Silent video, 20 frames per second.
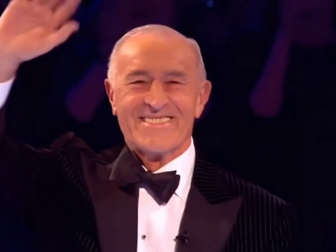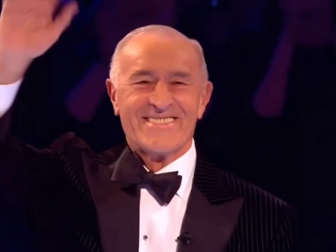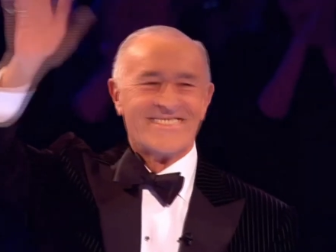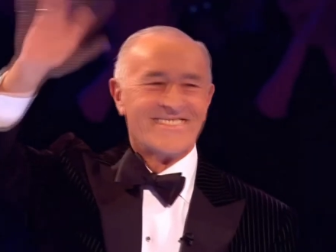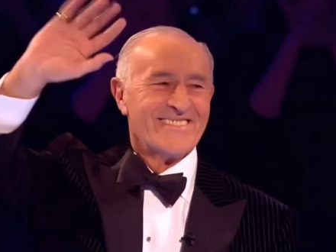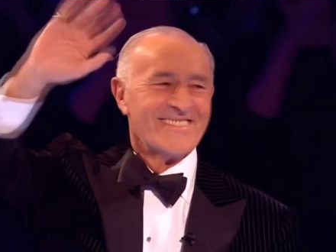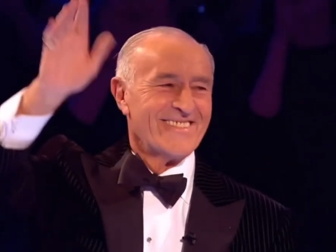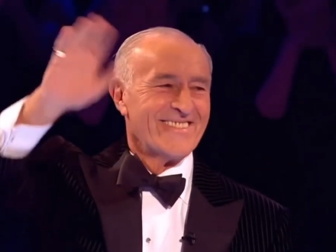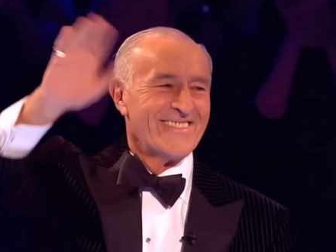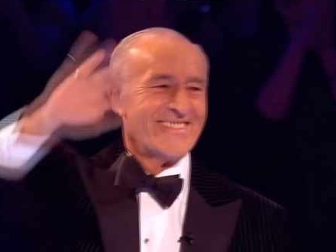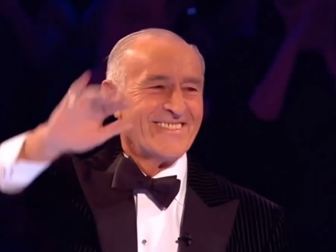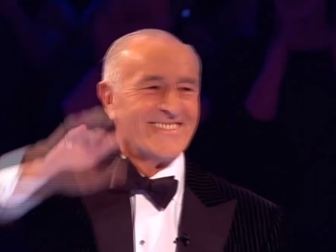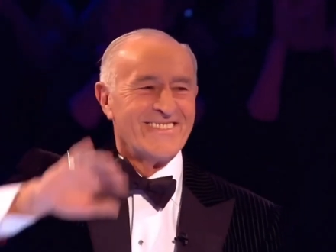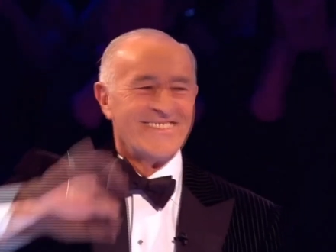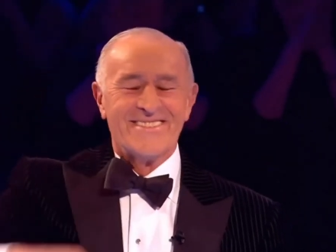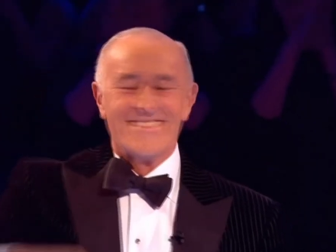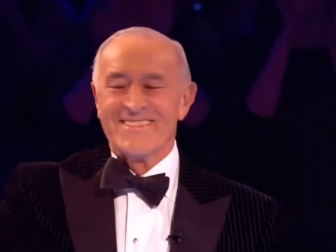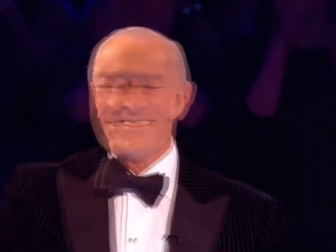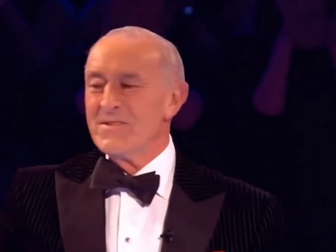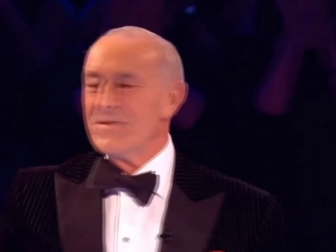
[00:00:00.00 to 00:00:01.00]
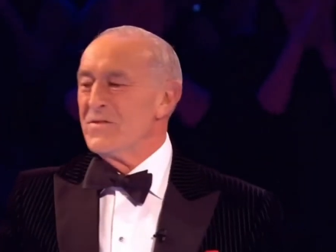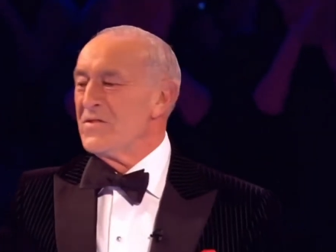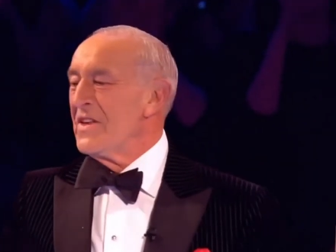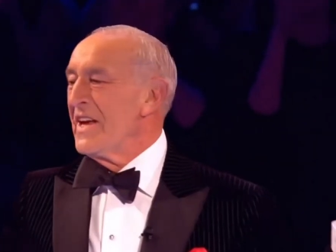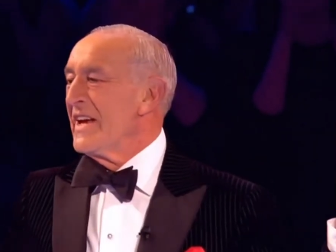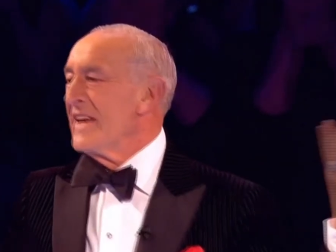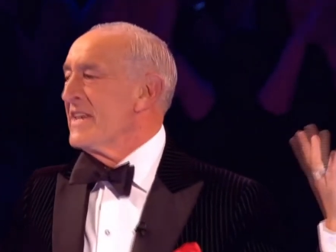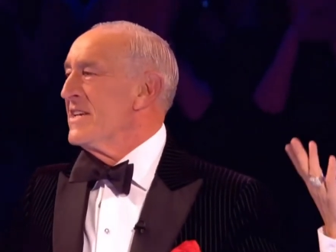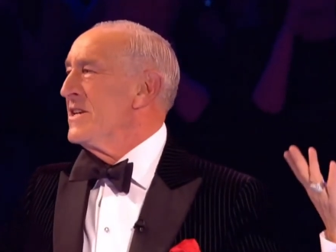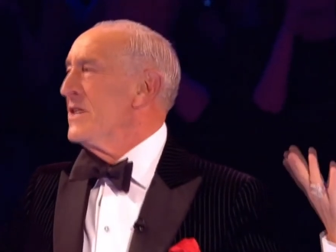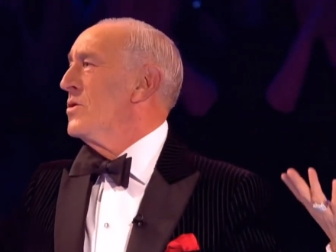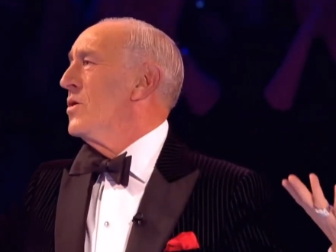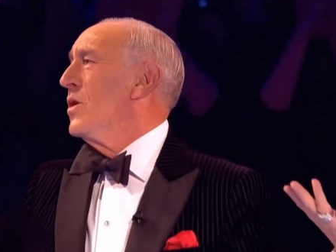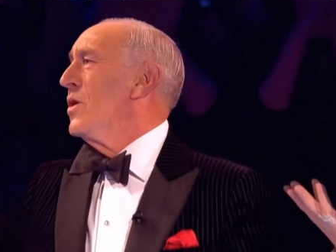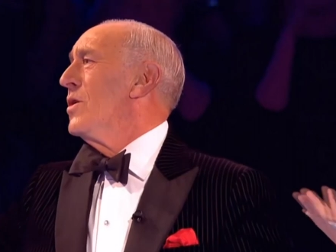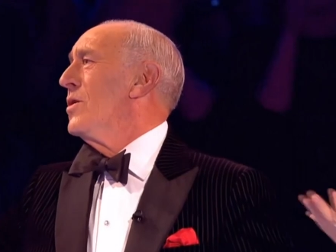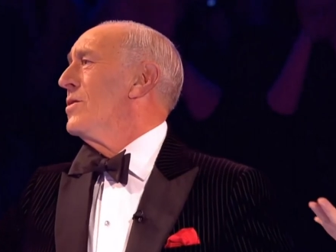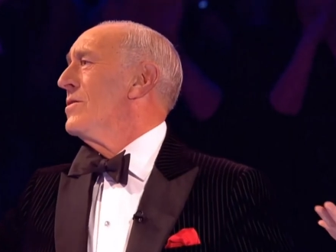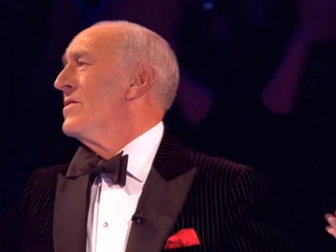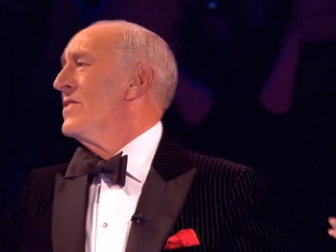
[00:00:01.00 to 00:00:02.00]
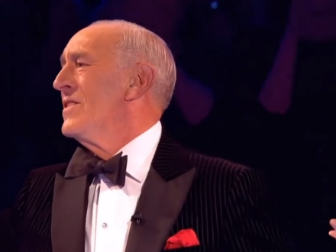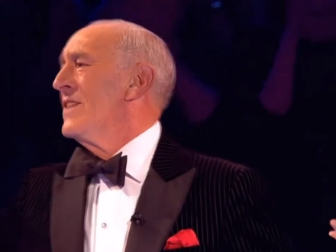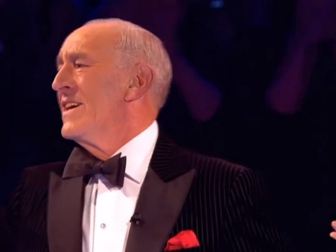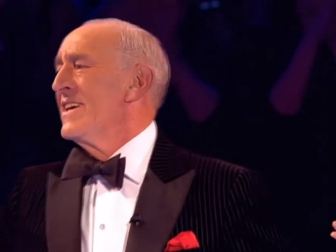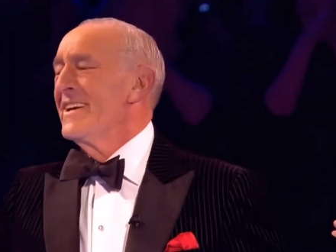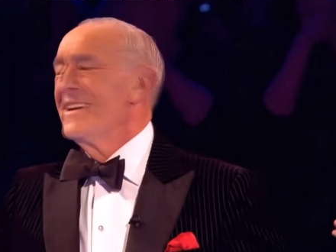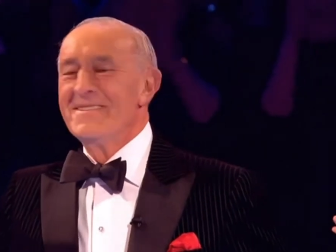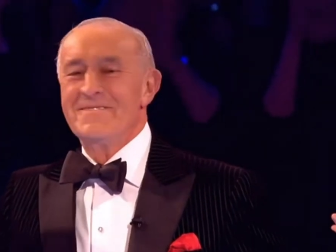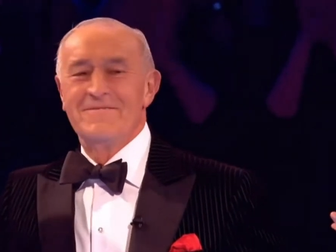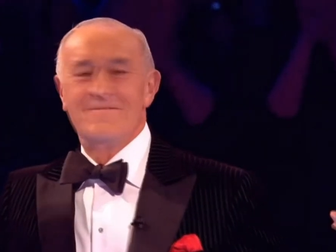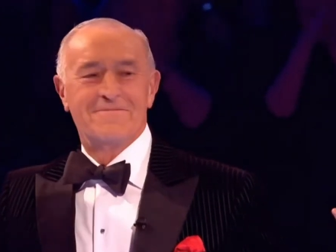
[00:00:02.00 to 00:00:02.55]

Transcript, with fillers: steps to the Strictly dance floor in twenty